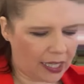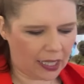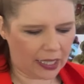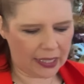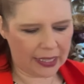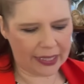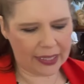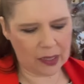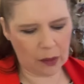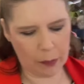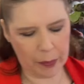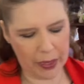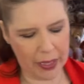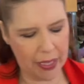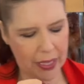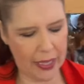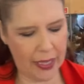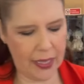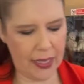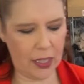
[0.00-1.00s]
a little bit
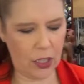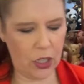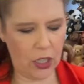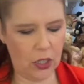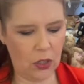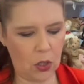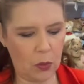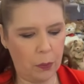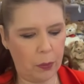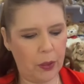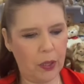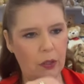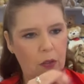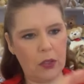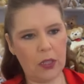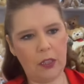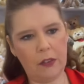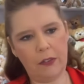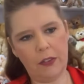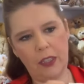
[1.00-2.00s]
easier. She looks
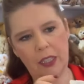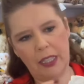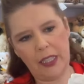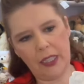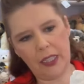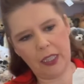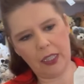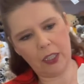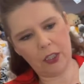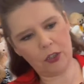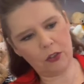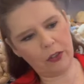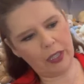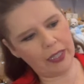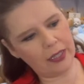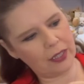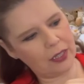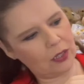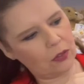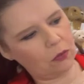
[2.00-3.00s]
beautiful in her
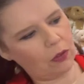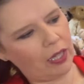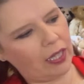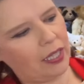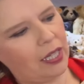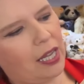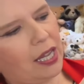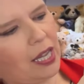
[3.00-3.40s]
dress as well,